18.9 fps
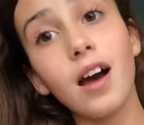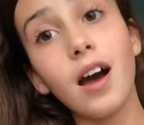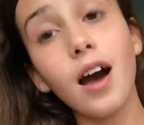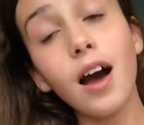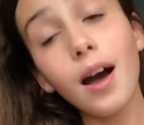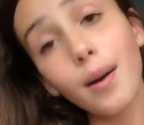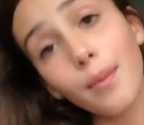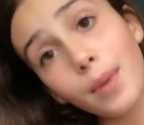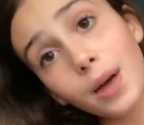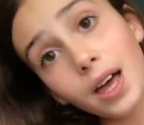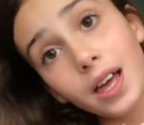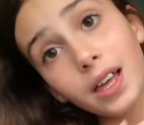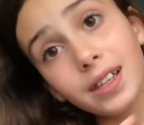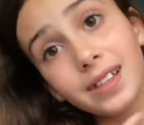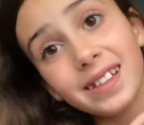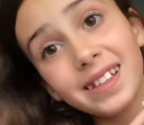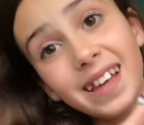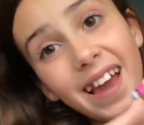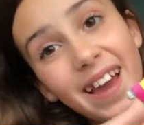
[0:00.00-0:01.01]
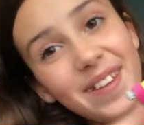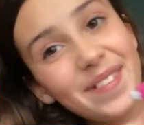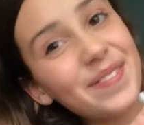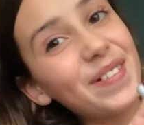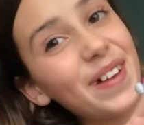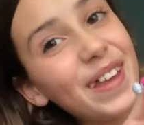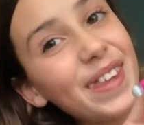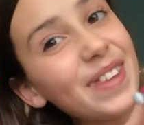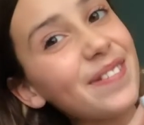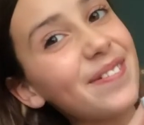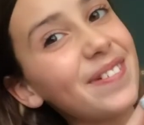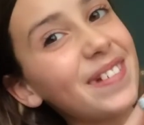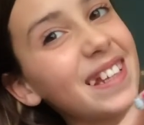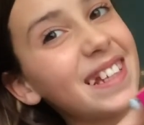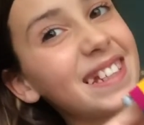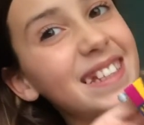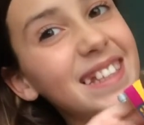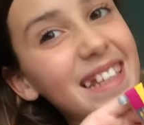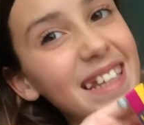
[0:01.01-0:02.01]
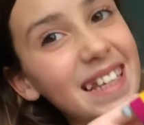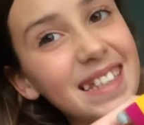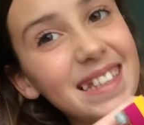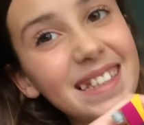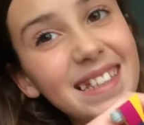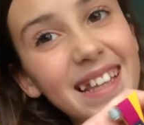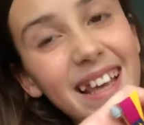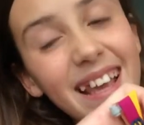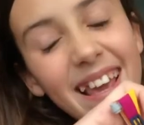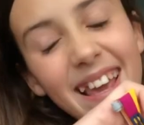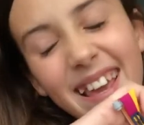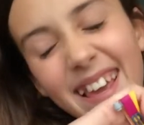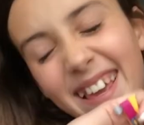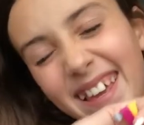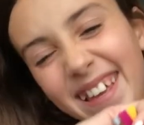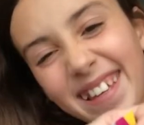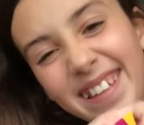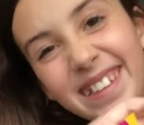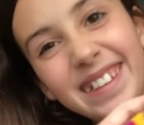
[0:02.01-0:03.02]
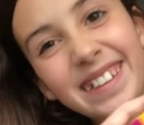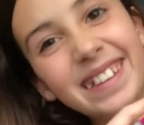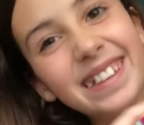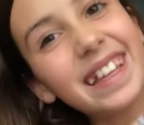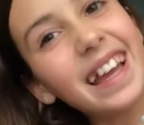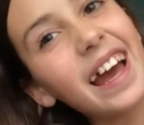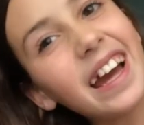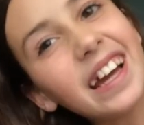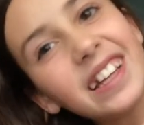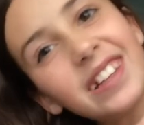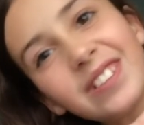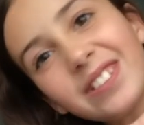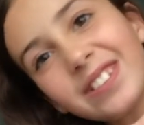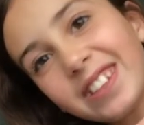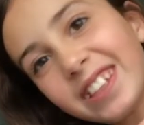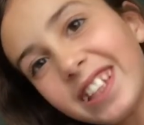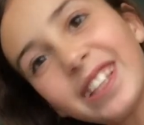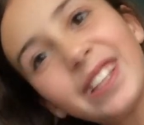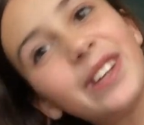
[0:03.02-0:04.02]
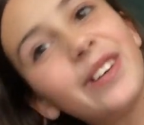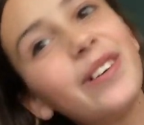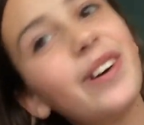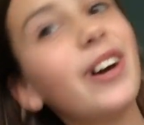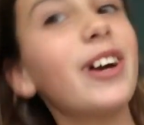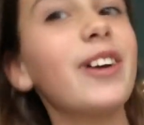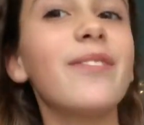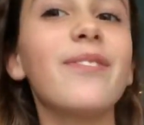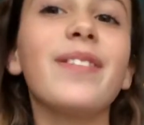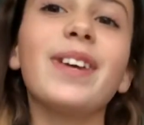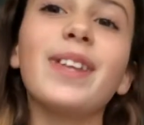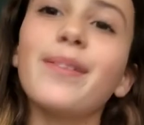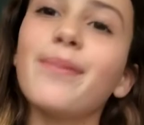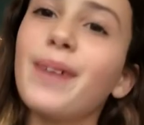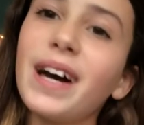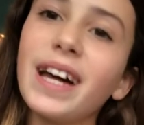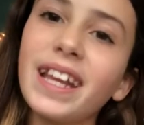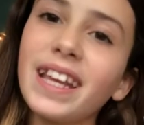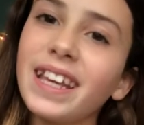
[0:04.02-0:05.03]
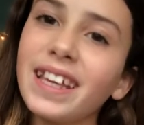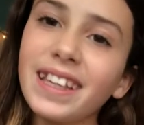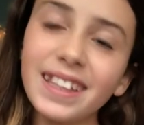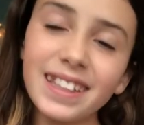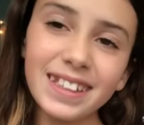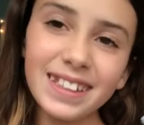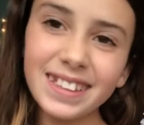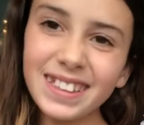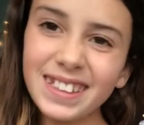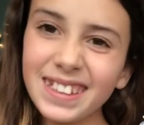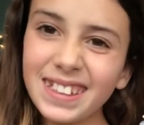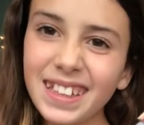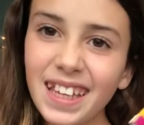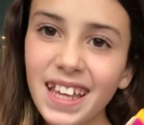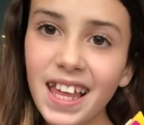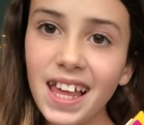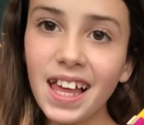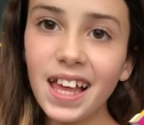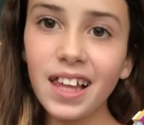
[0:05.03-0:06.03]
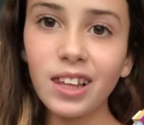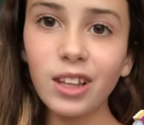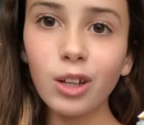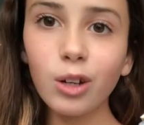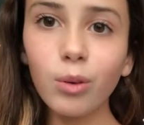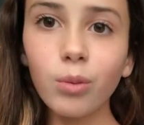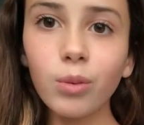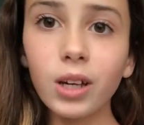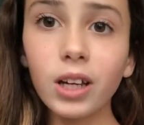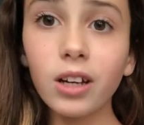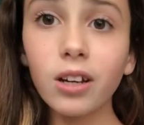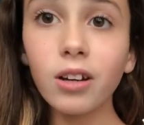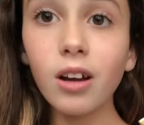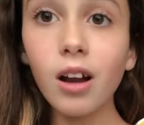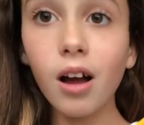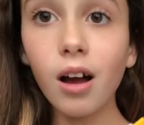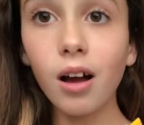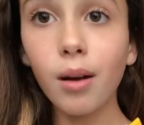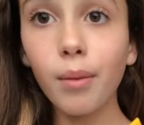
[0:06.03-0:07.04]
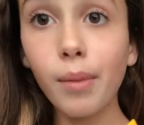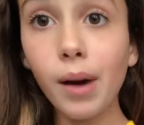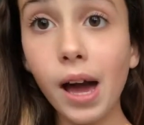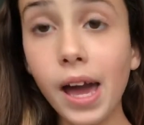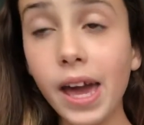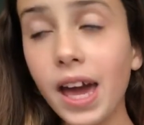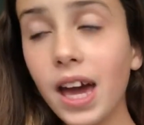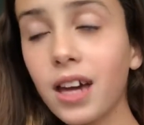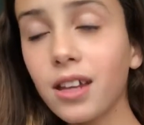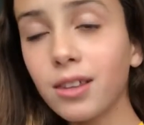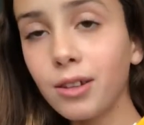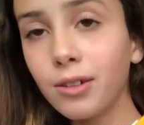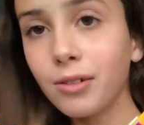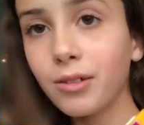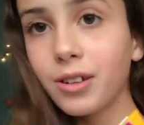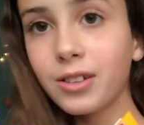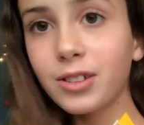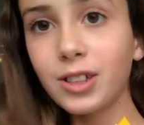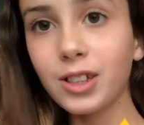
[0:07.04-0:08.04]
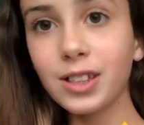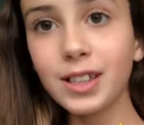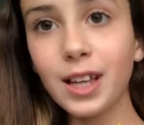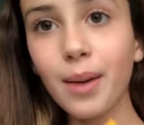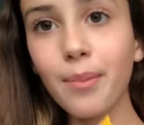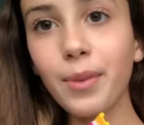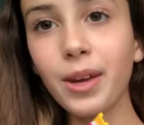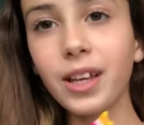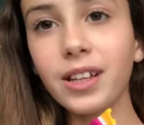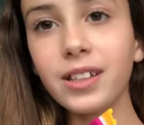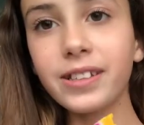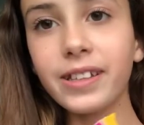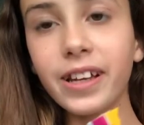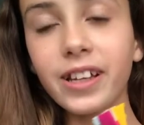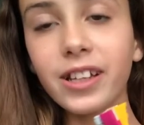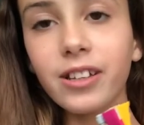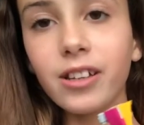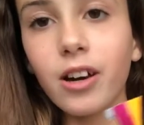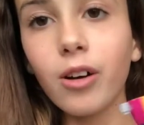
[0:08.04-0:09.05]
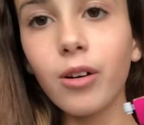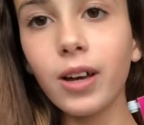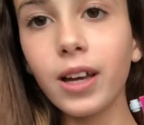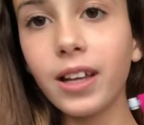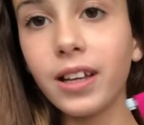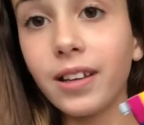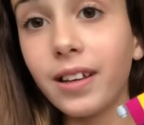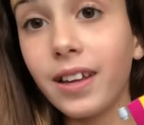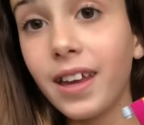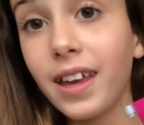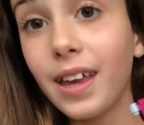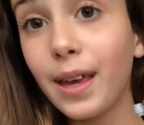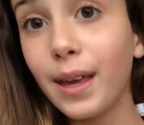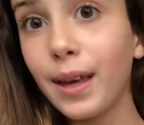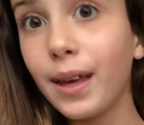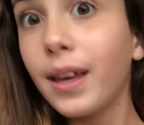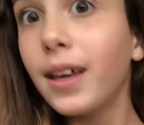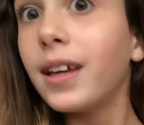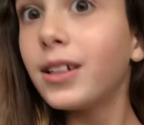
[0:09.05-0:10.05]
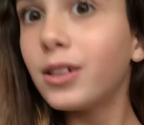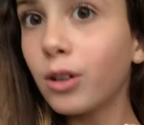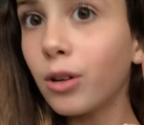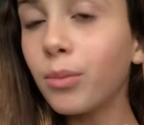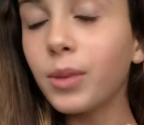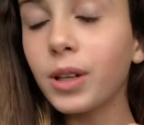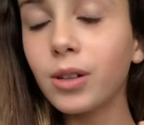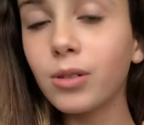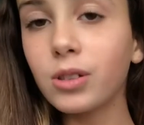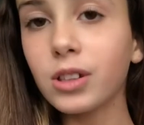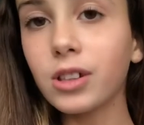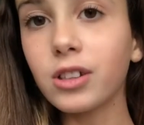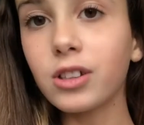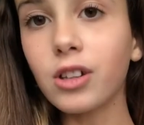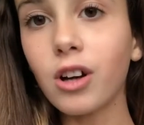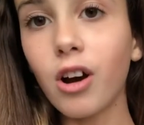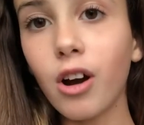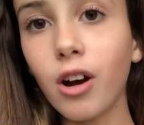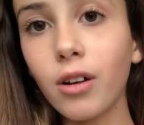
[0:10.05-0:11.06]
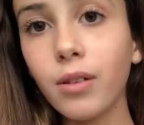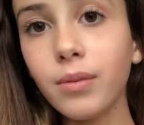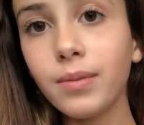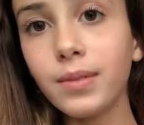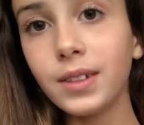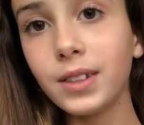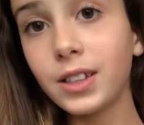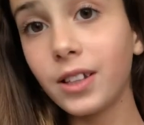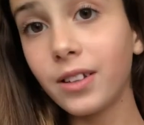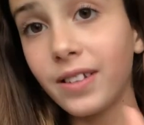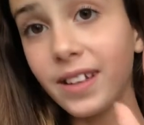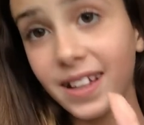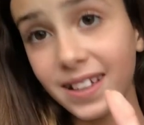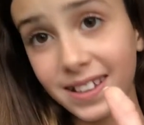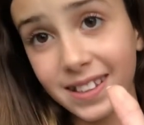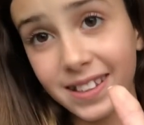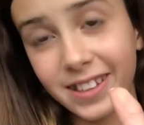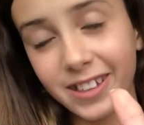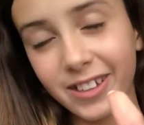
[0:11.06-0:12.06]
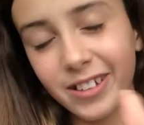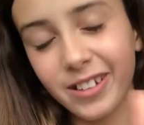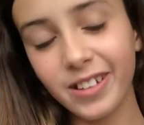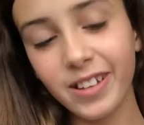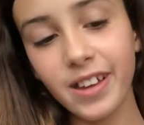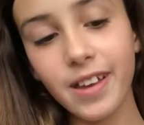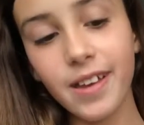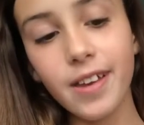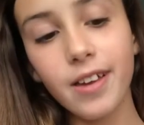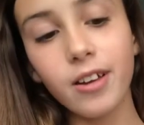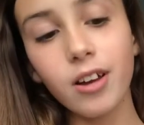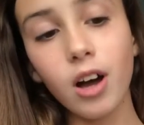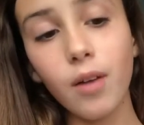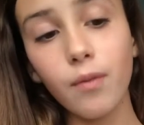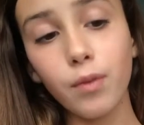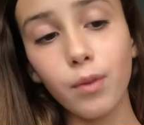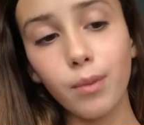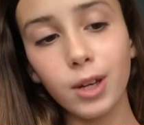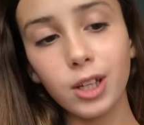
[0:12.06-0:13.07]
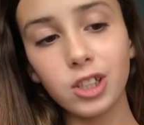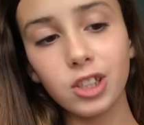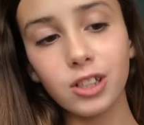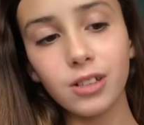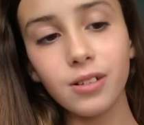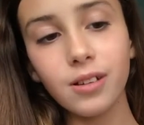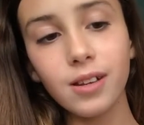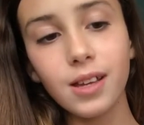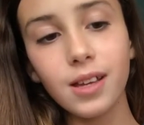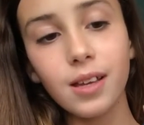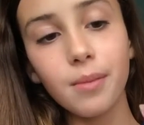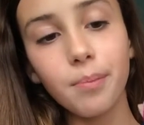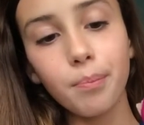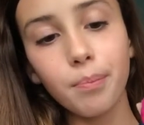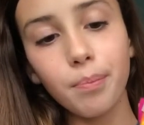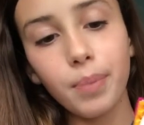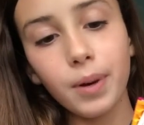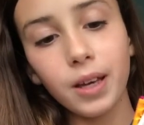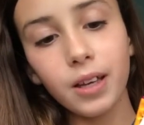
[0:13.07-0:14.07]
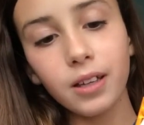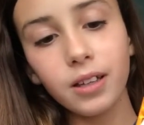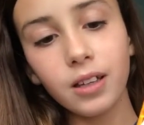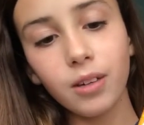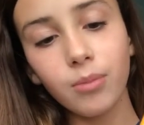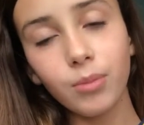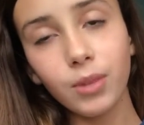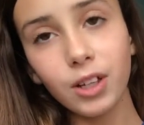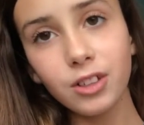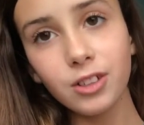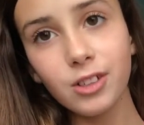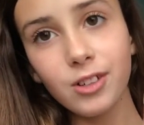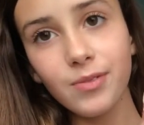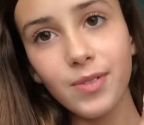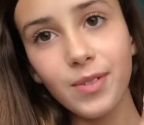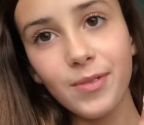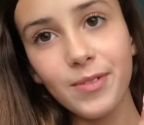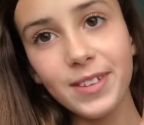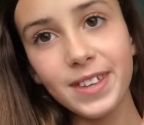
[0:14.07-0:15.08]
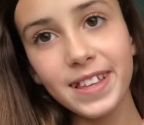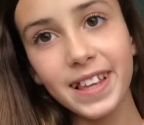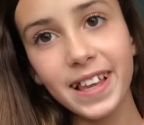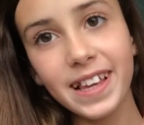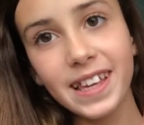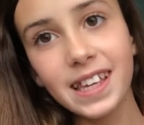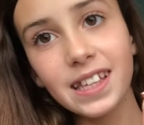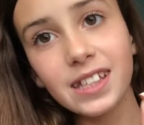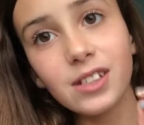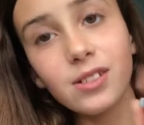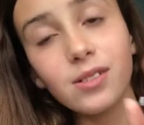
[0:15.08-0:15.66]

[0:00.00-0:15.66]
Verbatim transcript: I finally finished this and I don't really know how I feel about it. It's a little weird. I had Luke just come in a second ago and he told me it was a guitar, so that's good confirmation. But I'm not sure if I really like it.